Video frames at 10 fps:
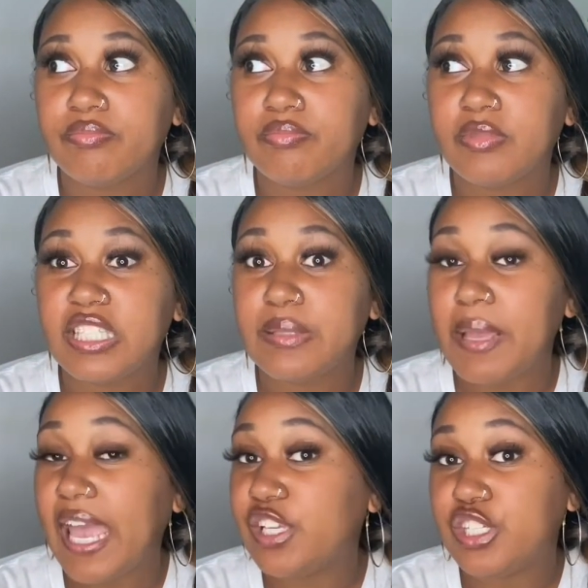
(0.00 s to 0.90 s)

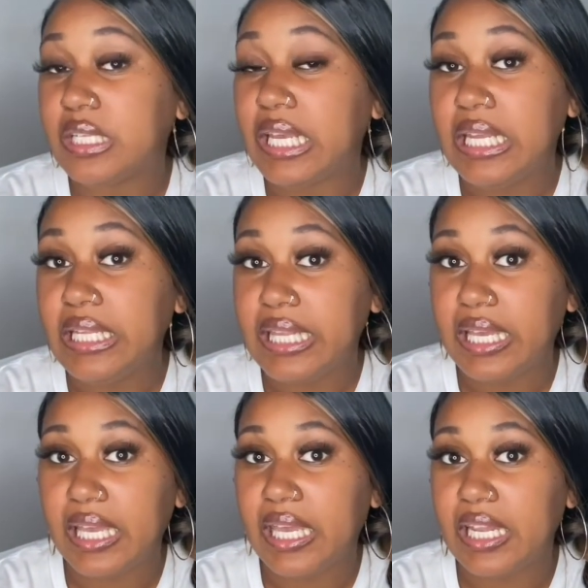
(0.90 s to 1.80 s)
smashing
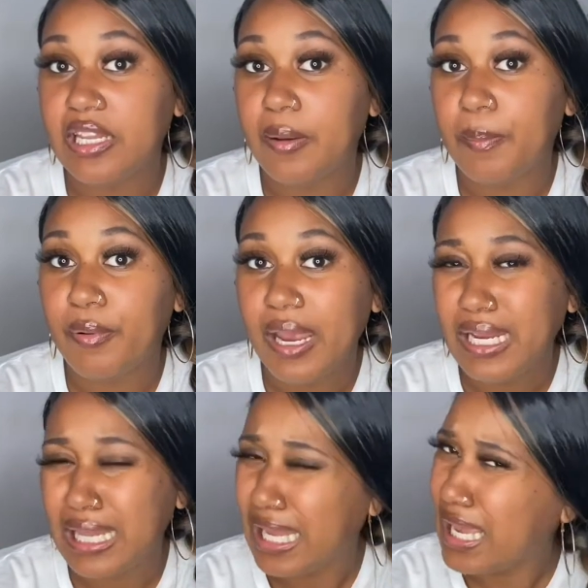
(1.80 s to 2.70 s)
anything and getting them
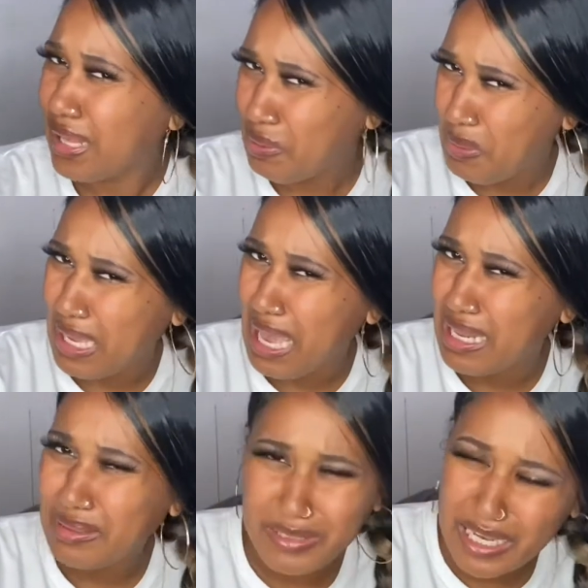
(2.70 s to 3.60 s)
pregnant. Like, y'all don't wear
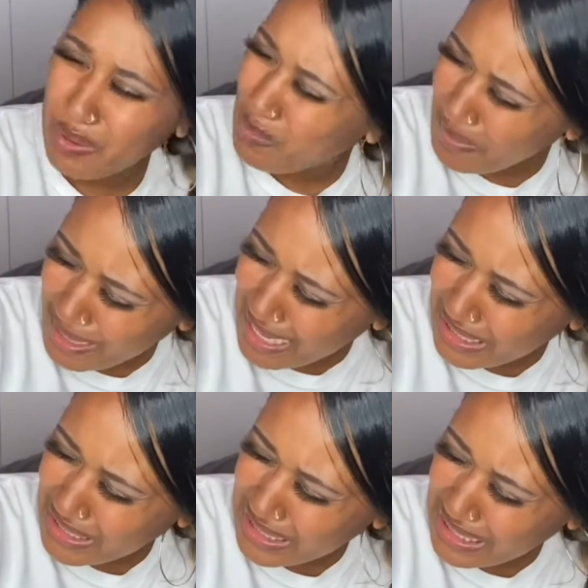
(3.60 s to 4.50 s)
condoms, y'all don't worry about
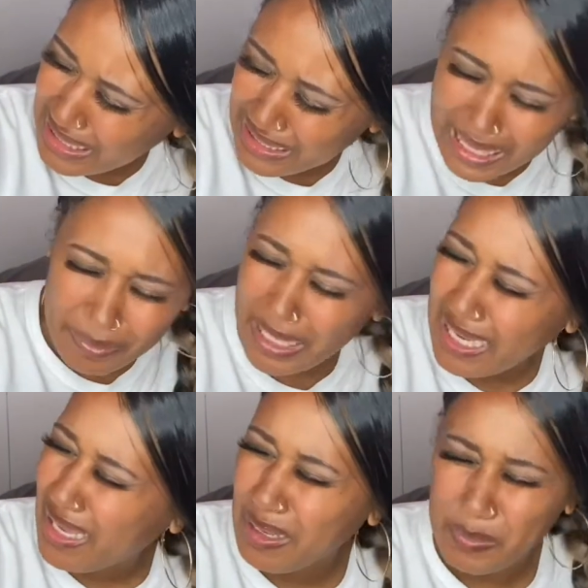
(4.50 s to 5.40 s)
S T Ds. I mean,
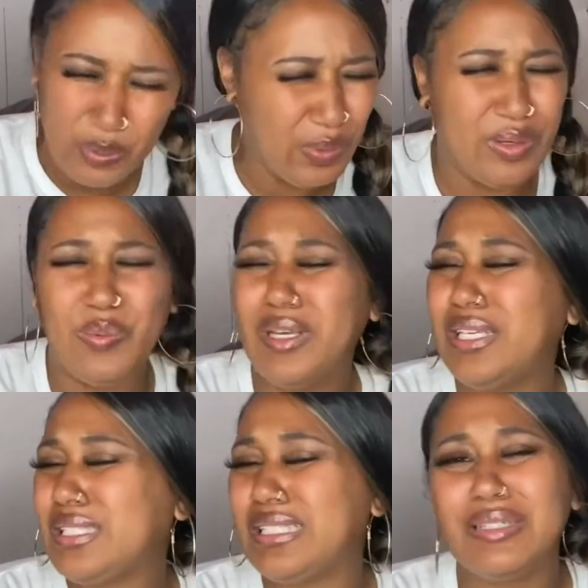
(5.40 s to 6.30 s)
like, come on. What
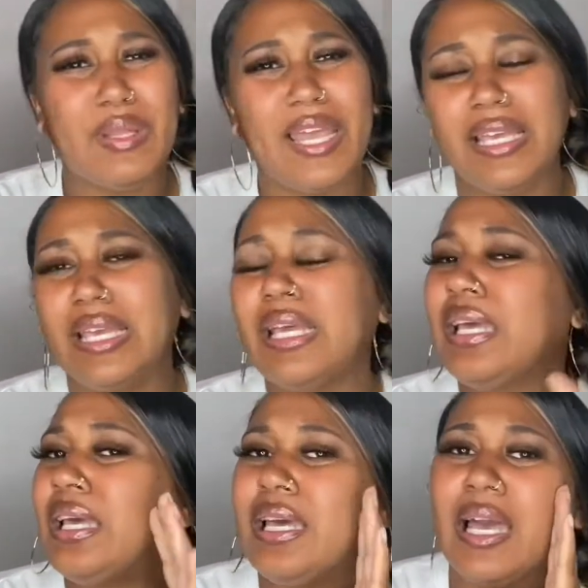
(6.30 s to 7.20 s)
is this? Like,
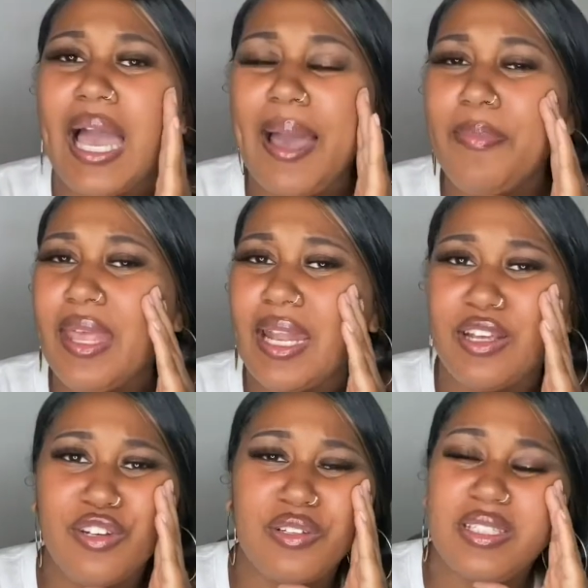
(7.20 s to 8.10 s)
I'm not
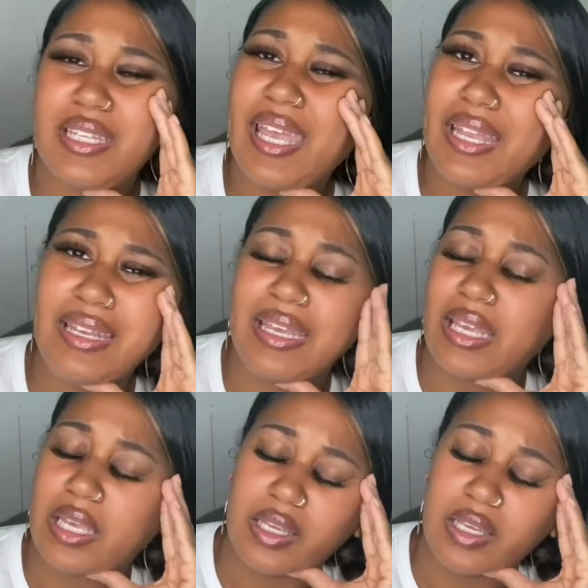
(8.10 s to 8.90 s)
understanding.